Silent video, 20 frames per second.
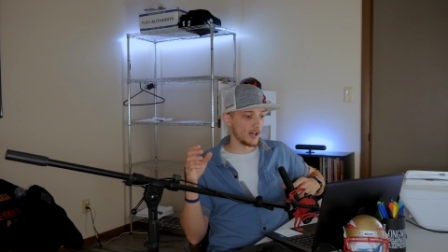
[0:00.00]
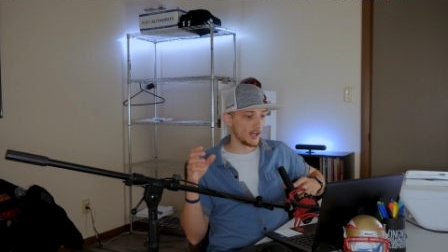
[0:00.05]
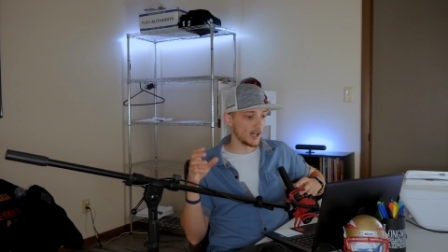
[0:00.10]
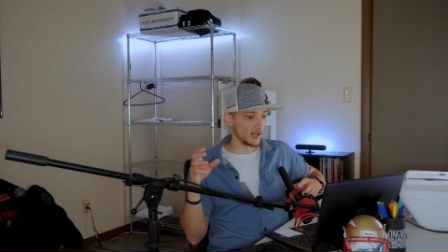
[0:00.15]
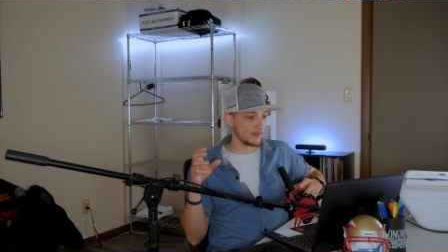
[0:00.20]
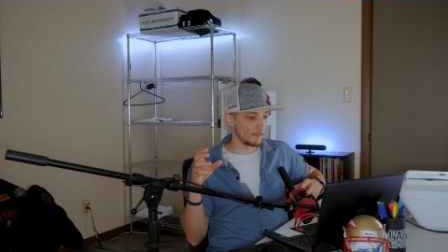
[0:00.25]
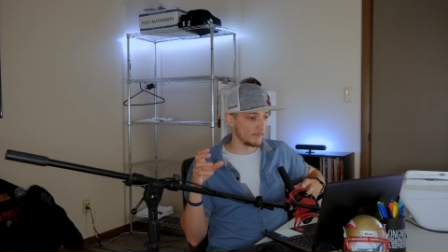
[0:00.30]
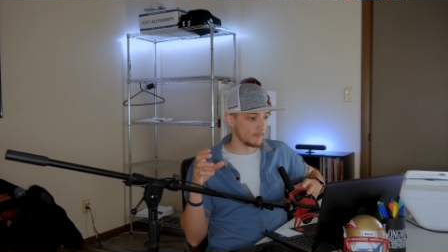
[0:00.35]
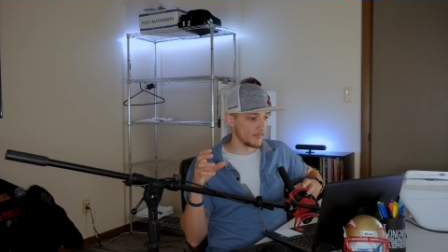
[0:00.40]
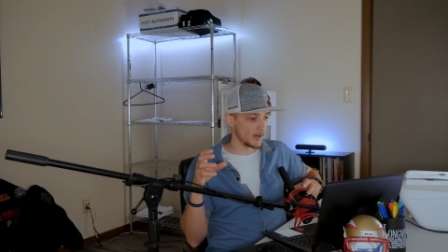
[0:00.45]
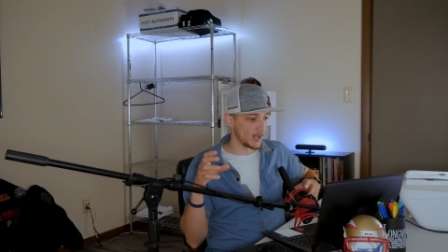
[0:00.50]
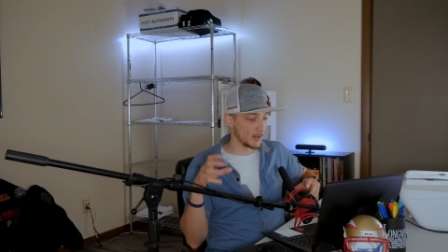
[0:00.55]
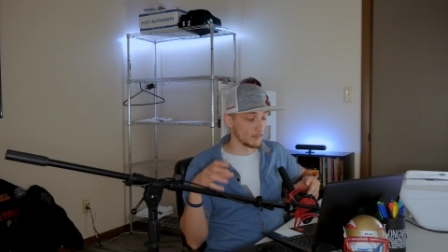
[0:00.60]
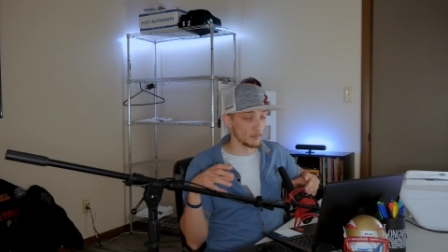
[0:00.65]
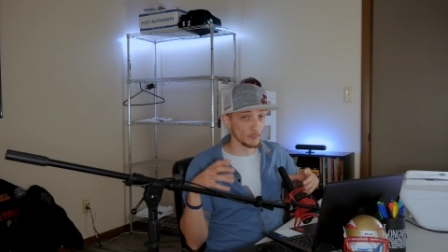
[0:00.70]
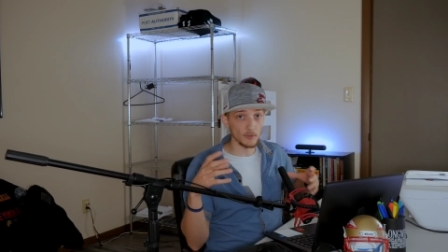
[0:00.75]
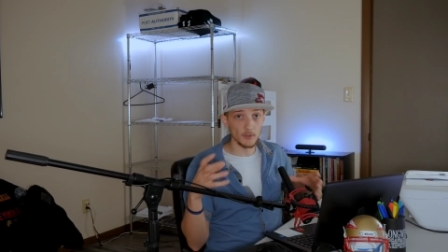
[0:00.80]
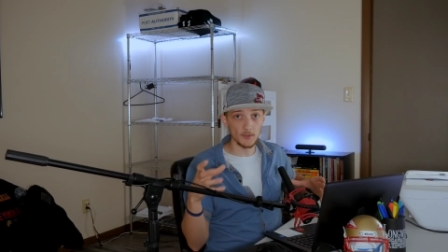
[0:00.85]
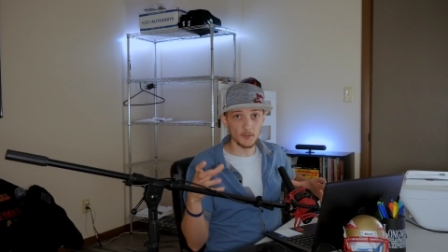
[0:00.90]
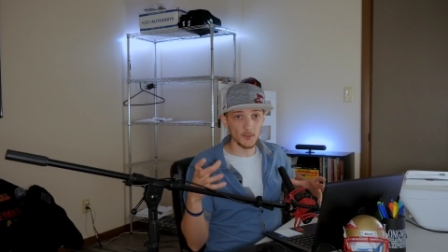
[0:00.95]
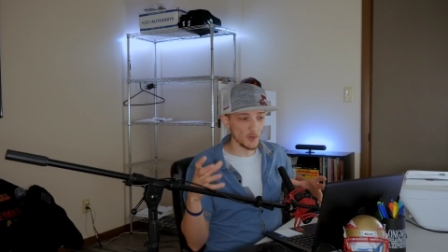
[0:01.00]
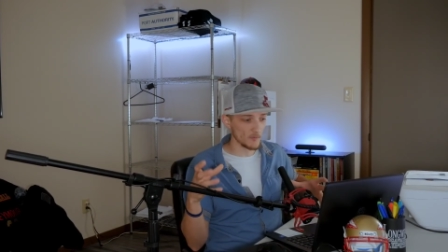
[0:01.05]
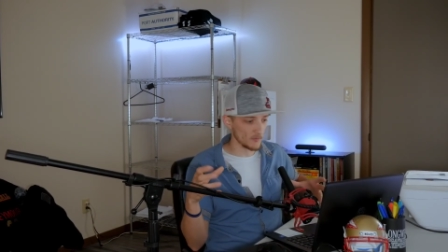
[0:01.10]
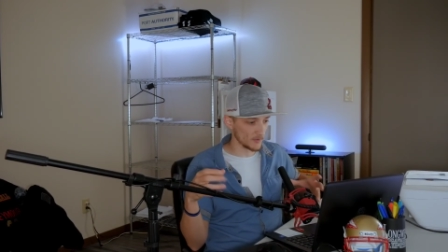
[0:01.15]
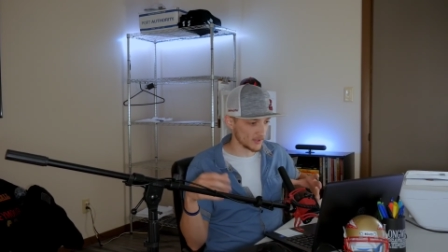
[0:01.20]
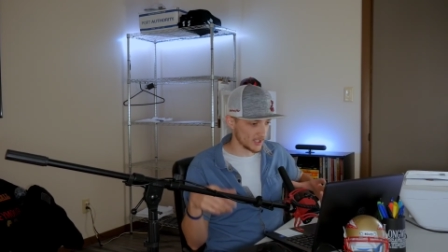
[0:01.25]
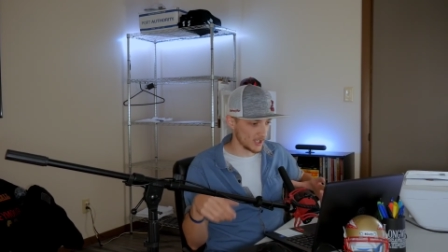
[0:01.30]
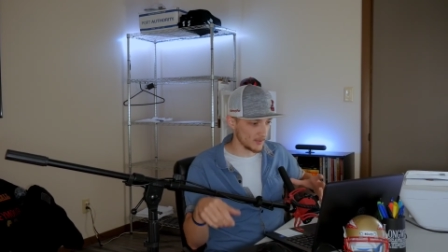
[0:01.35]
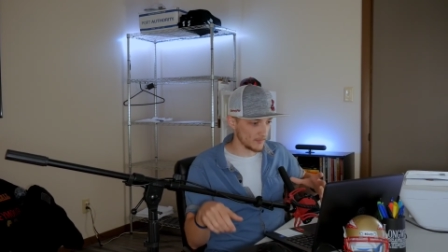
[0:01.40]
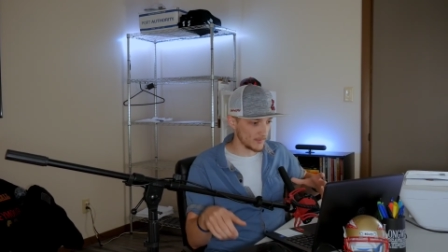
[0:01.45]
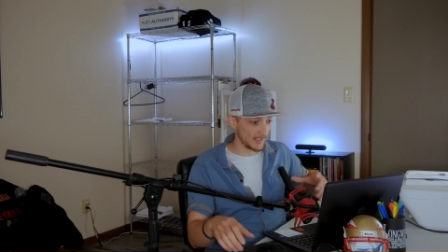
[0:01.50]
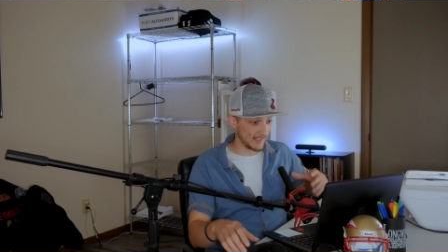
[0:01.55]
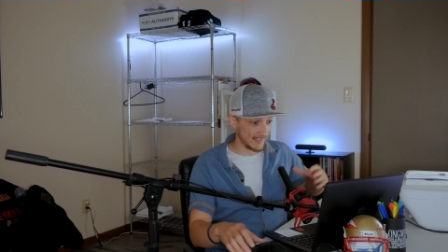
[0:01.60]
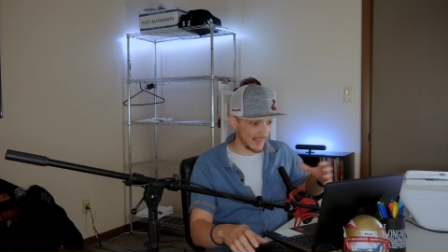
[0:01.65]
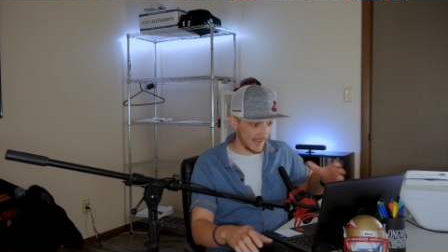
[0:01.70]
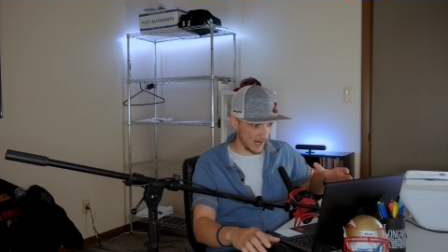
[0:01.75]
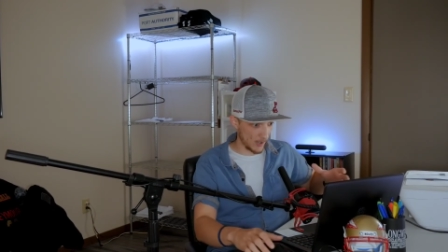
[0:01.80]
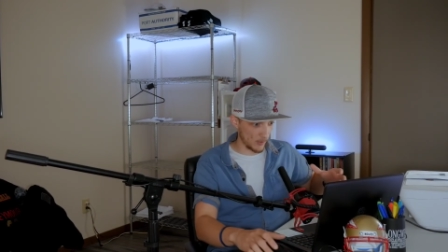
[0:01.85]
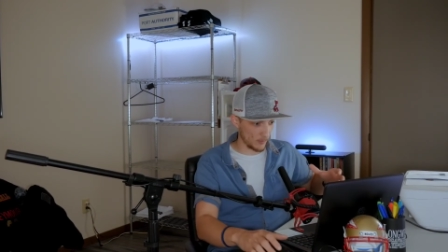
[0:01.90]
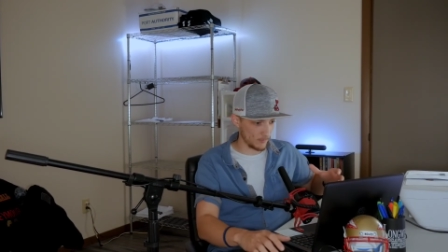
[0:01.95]
I'm really overcoming
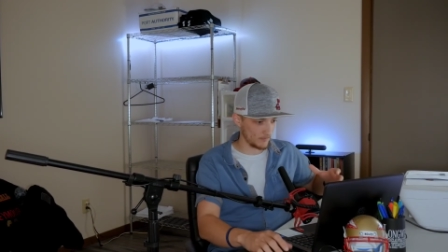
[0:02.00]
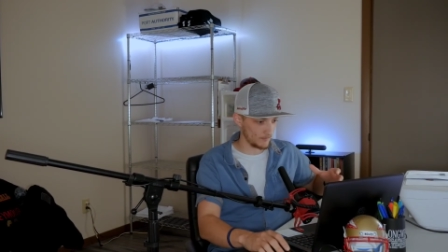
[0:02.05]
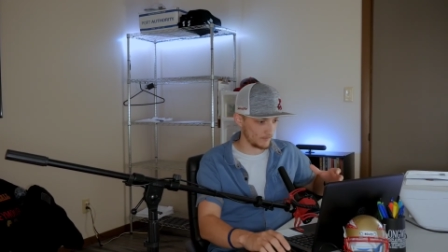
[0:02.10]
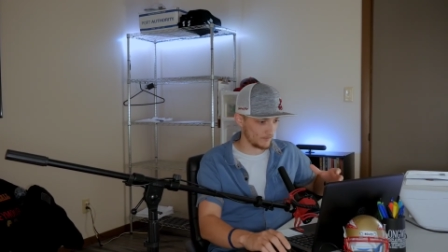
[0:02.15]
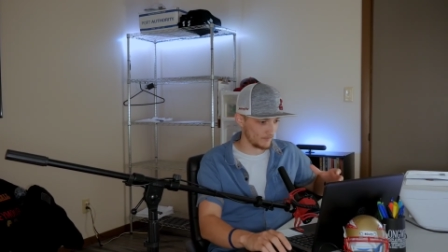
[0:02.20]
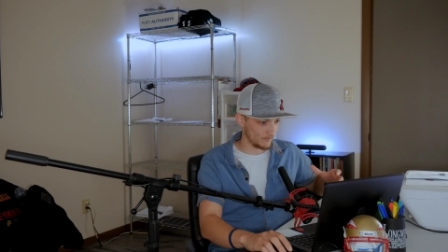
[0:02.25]
now.